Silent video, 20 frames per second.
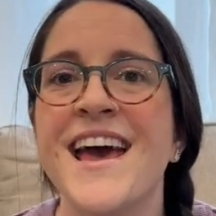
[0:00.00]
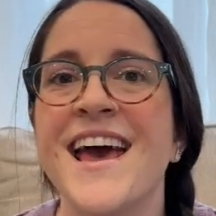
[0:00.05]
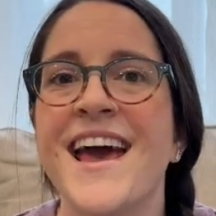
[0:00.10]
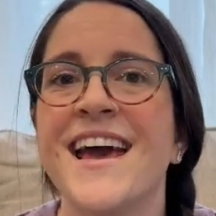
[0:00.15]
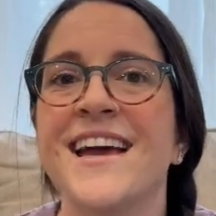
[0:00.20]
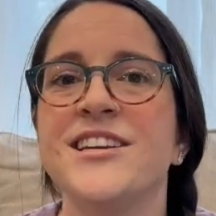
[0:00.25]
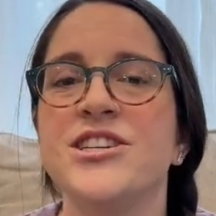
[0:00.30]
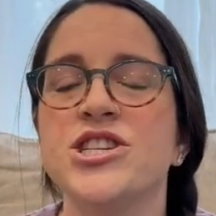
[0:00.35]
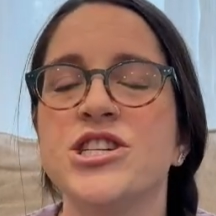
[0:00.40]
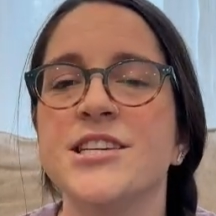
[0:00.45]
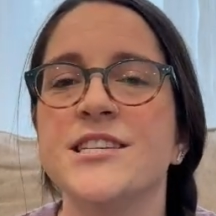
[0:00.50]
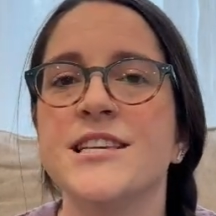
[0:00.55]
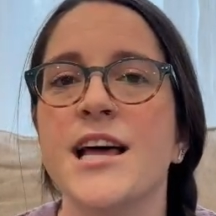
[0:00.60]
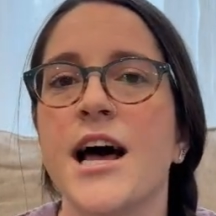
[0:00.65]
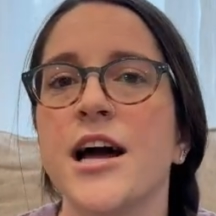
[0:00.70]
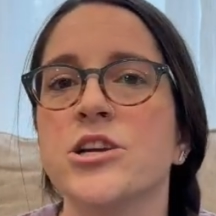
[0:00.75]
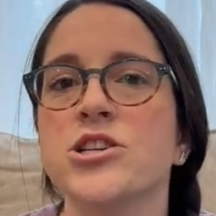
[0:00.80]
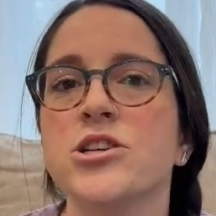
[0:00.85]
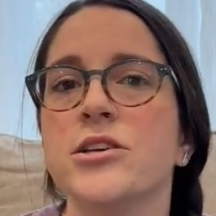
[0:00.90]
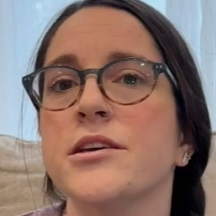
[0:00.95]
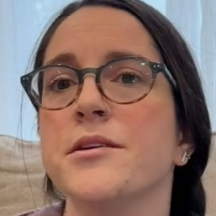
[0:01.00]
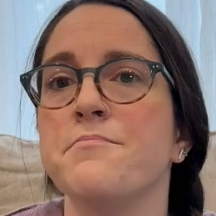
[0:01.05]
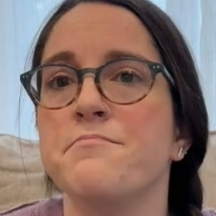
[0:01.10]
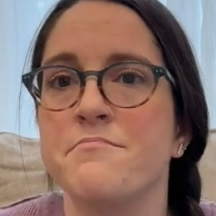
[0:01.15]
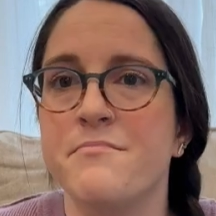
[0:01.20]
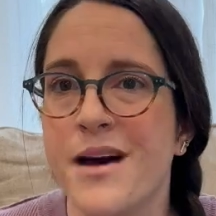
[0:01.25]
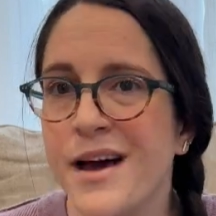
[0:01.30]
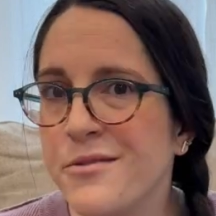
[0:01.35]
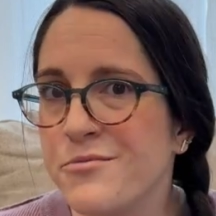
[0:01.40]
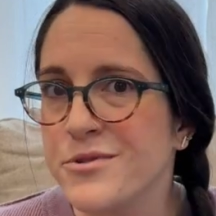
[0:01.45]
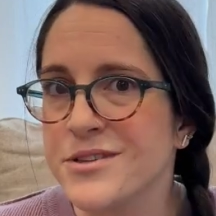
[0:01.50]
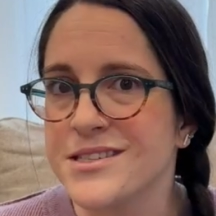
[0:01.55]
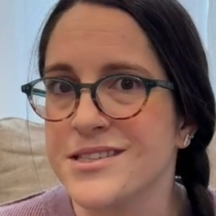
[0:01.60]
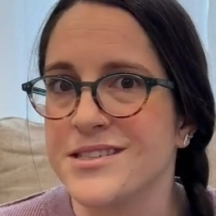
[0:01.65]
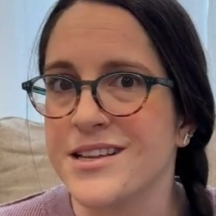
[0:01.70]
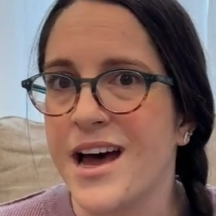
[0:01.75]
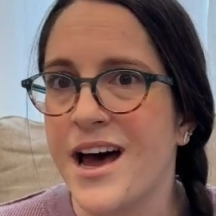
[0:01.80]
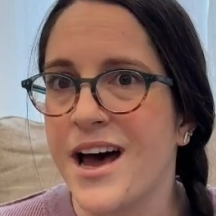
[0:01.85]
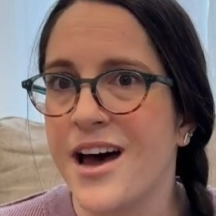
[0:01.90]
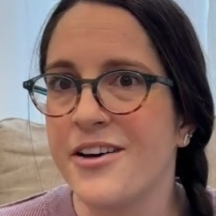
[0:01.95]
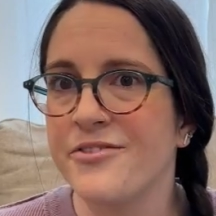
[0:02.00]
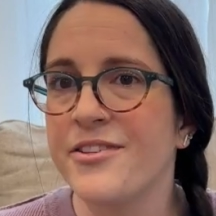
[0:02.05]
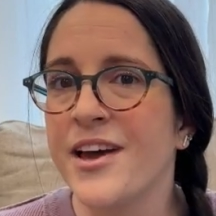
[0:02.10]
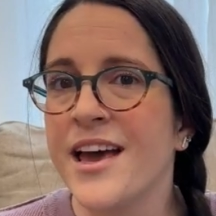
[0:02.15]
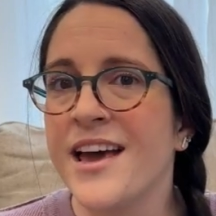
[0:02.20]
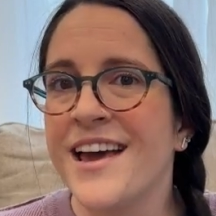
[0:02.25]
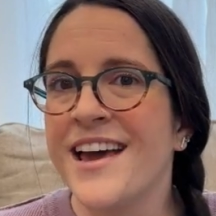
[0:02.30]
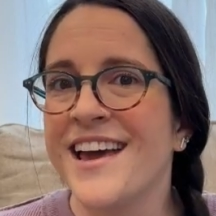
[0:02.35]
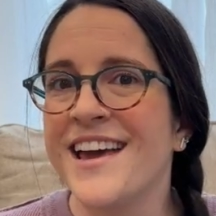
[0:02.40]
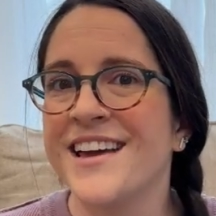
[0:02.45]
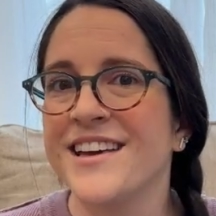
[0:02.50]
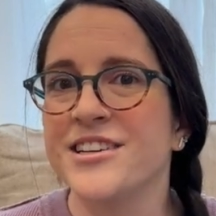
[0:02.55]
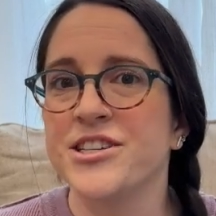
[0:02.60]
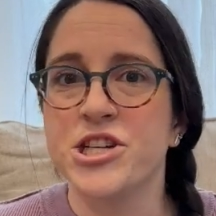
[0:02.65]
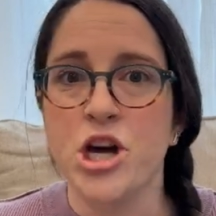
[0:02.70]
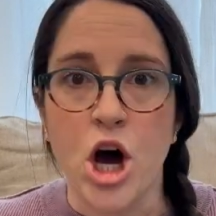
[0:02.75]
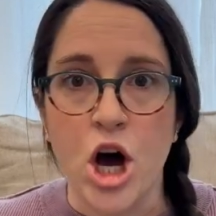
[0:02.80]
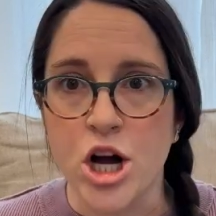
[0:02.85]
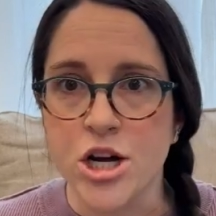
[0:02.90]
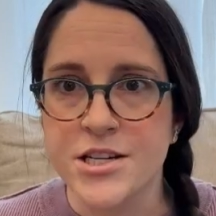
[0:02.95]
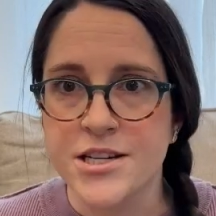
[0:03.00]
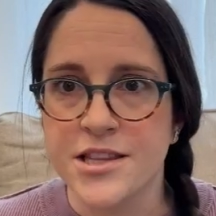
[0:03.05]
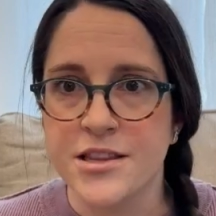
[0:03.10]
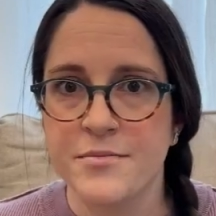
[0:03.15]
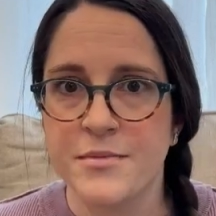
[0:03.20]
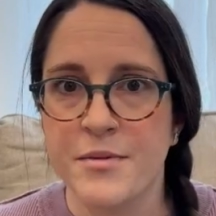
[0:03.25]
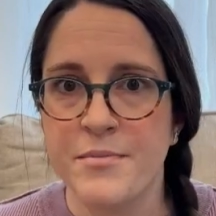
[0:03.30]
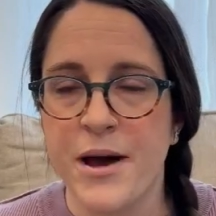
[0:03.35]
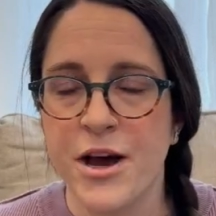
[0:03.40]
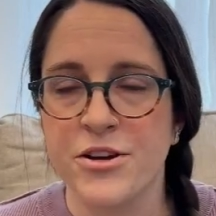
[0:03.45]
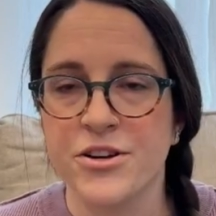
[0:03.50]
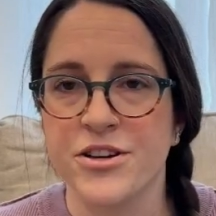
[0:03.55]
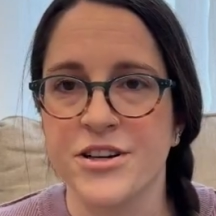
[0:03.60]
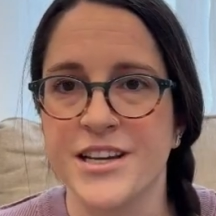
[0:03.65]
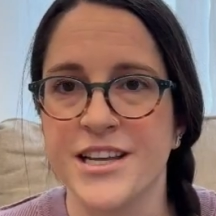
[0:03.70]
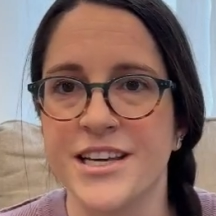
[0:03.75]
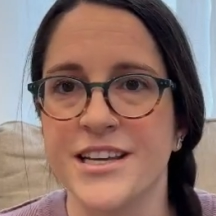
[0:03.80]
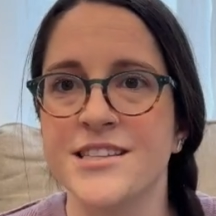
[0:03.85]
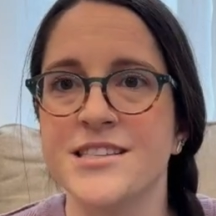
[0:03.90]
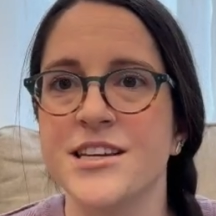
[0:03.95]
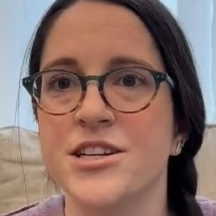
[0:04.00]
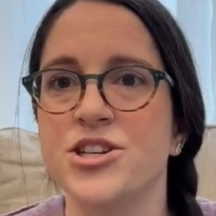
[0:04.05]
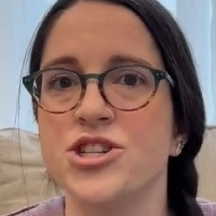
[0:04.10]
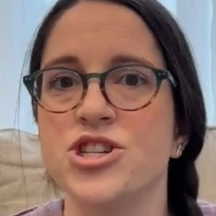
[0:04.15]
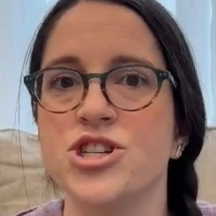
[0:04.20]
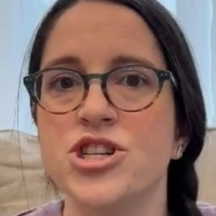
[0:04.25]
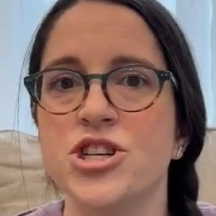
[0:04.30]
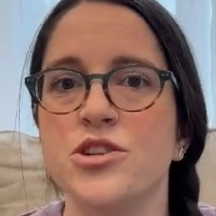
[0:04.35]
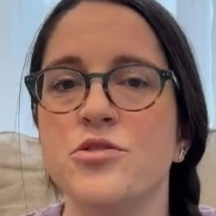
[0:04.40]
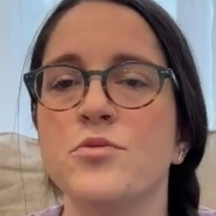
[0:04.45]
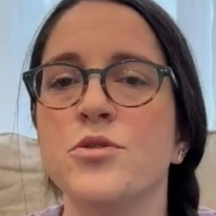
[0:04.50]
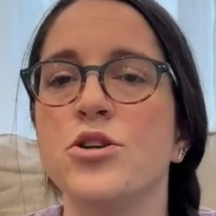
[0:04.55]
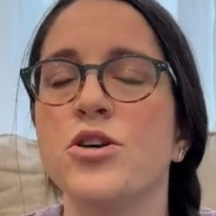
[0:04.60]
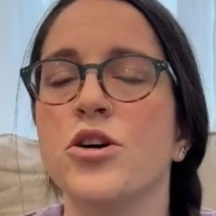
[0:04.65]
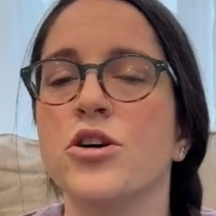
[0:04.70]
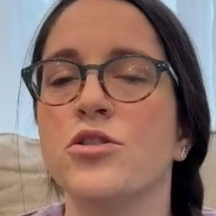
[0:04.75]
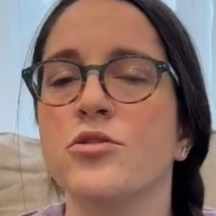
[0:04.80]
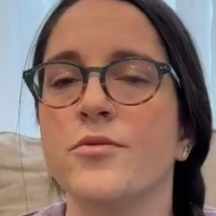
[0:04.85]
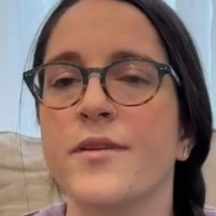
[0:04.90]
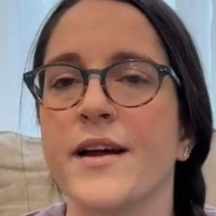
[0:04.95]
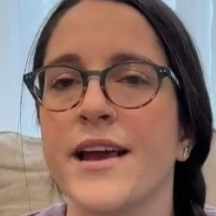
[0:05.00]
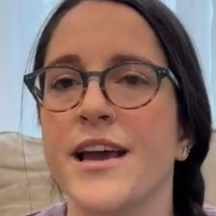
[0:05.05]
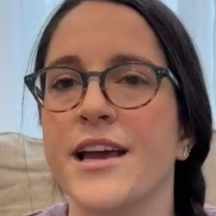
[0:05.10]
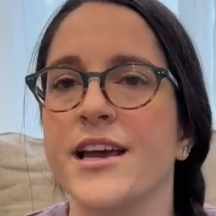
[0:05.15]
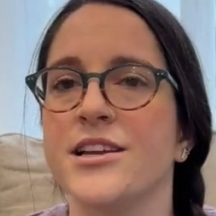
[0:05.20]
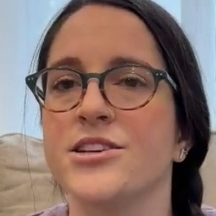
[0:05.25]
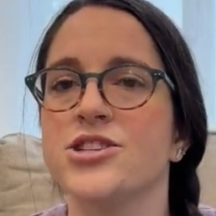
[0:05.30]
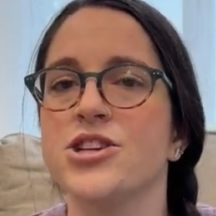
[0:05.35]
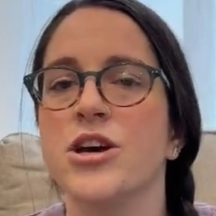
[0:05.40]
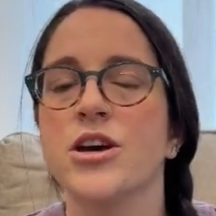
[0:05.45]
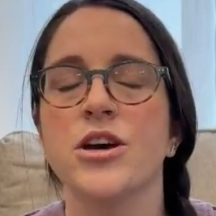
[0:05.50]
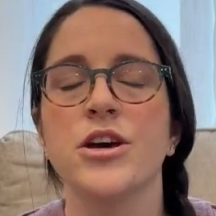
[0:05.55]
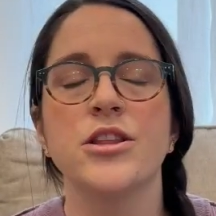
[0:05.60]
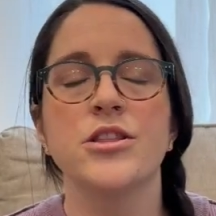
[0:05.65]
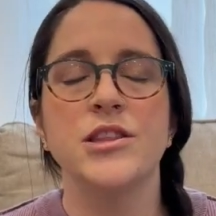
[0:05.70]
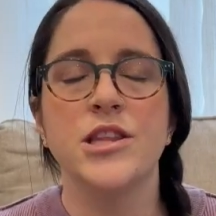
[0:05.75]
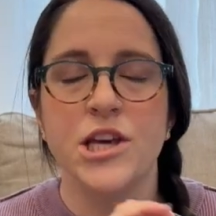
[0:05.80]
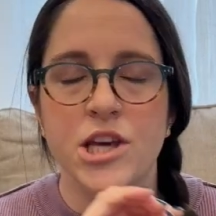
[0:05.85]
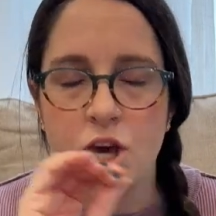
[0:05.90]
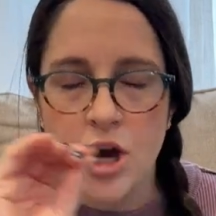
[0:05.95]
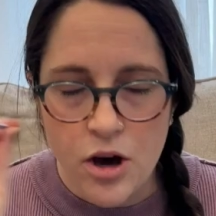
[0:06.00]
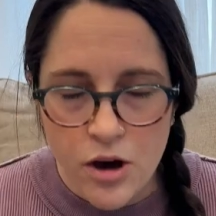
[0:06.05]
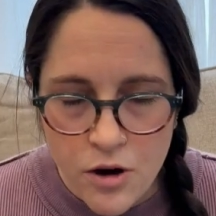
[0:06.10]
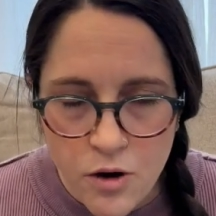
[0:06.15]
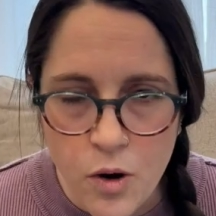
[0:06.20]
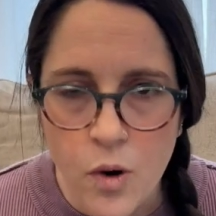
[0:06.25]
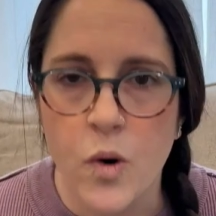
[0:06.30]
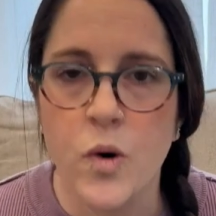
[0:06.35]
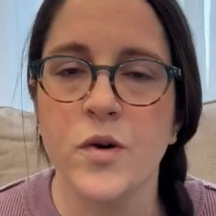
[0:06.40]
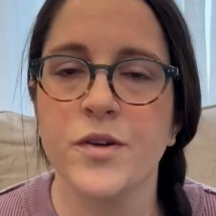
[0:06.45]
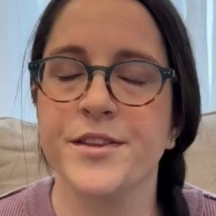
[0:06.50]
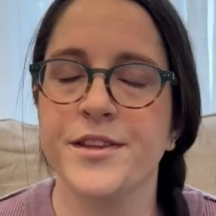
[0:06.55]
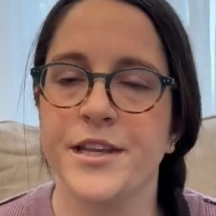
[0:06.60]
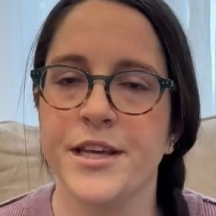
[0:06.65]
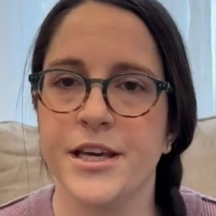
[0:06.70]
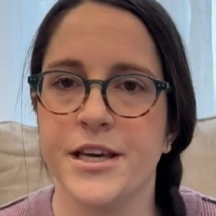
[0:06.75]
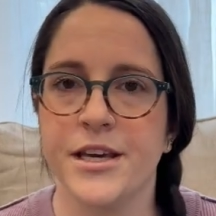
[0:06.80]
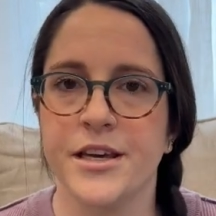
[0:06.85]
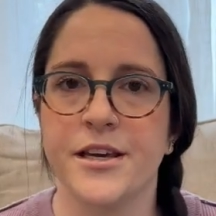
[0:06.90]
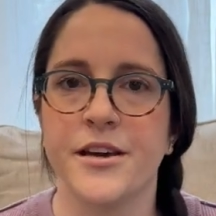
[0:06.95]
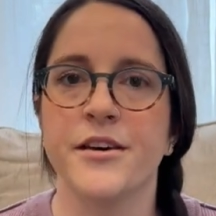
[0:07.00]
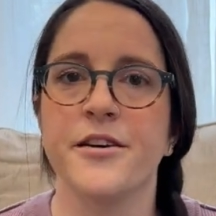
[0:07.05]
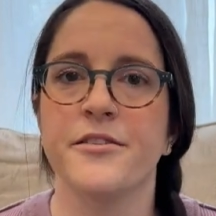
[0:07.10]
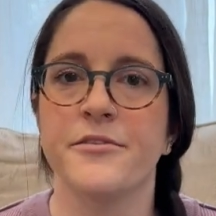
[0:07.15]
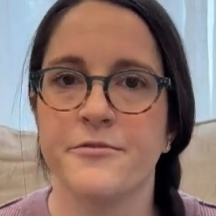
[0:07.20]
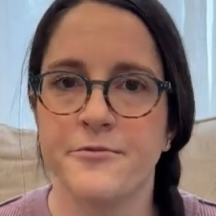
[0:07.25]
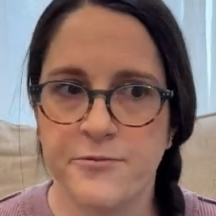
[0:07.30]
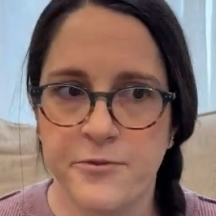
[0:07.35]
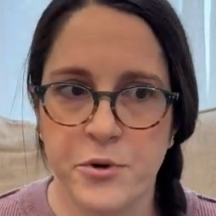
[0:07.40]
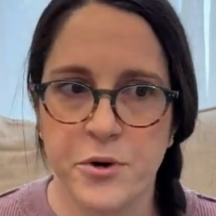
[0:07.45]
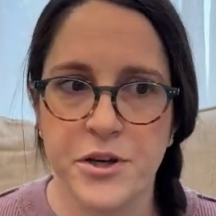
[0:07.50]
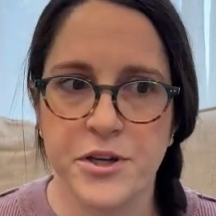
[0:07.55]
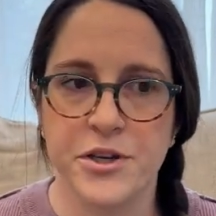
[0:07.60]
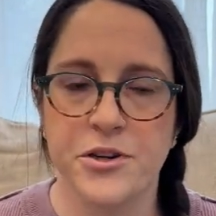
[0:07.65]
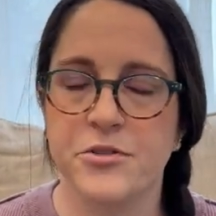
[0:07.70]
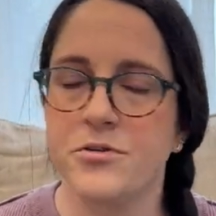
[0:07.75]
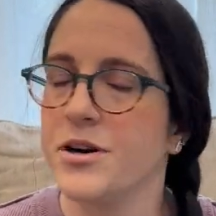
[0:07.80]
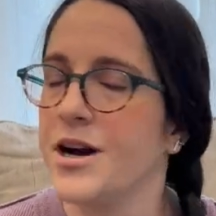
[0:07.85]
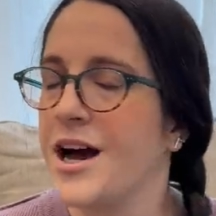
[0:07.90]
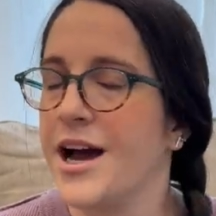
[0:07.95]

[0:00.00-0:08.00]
And she's actually met with staff and talked to them about your needs, and she will arrange the whole thing for you.